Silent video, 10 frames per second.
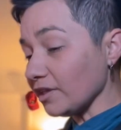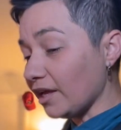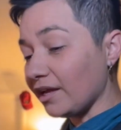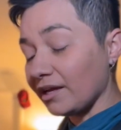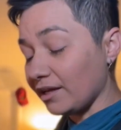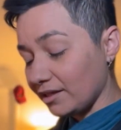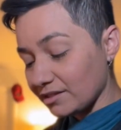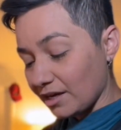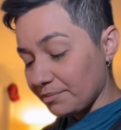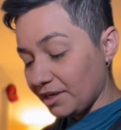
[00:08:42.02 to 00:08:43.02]
And
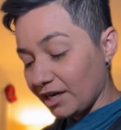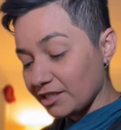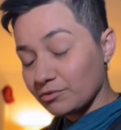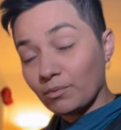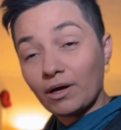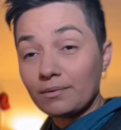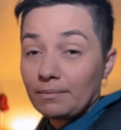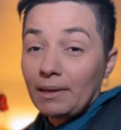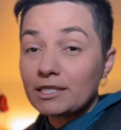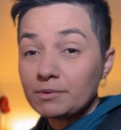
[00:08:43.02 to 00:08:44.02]
I mean, it
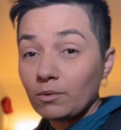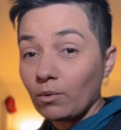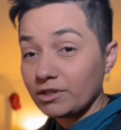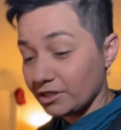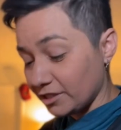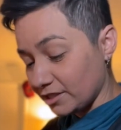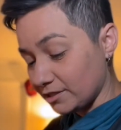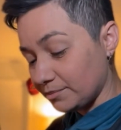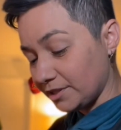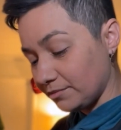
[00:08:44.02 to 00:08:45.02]
makes me want to just
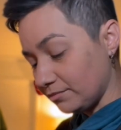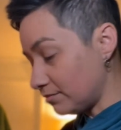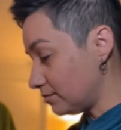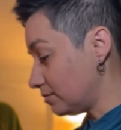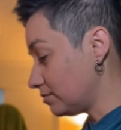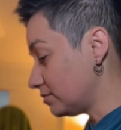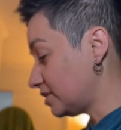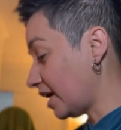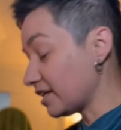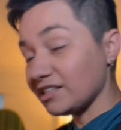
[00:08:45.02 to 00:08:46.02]

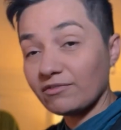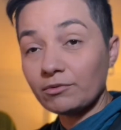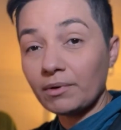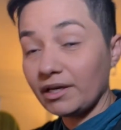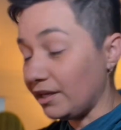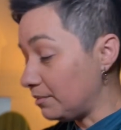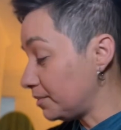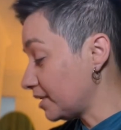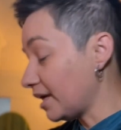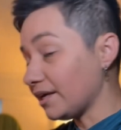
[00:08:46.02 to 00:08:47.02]
text everybody and
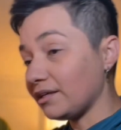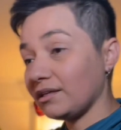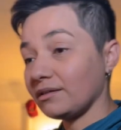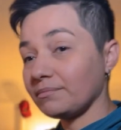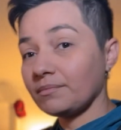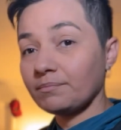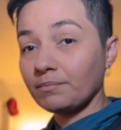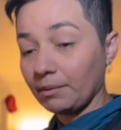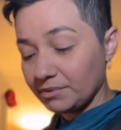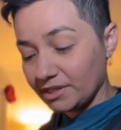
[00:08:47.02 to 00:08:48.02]
be like,
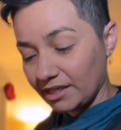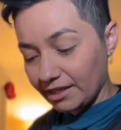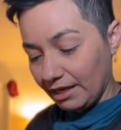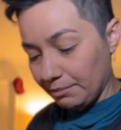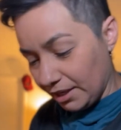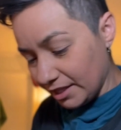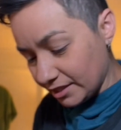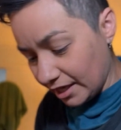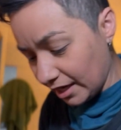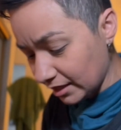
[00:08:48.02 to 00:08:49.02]
I'm sick, I can't make it
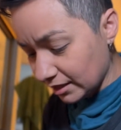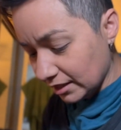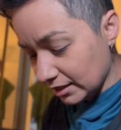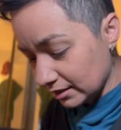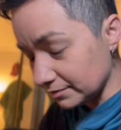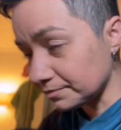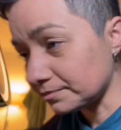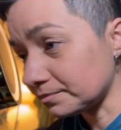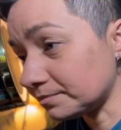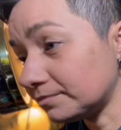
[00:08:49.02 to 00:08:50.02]
today.
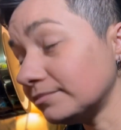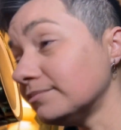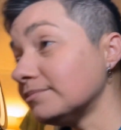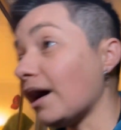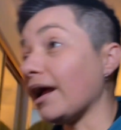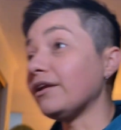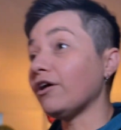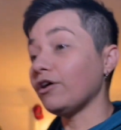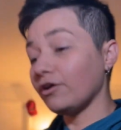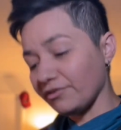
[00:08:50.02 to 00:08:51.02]
I
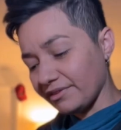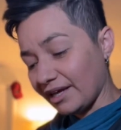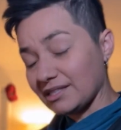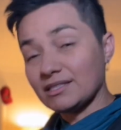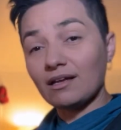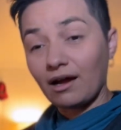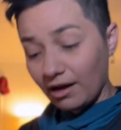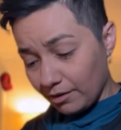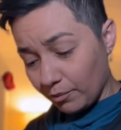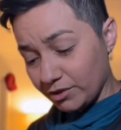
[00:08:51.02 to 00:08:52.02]
know that that's
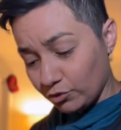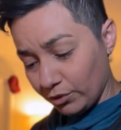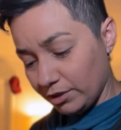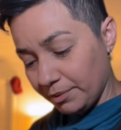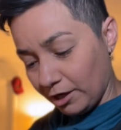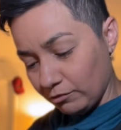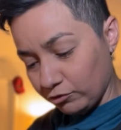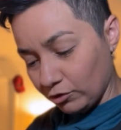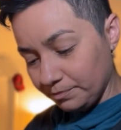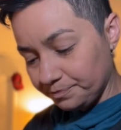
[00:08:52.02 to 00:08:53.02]
not what's going to be helpful.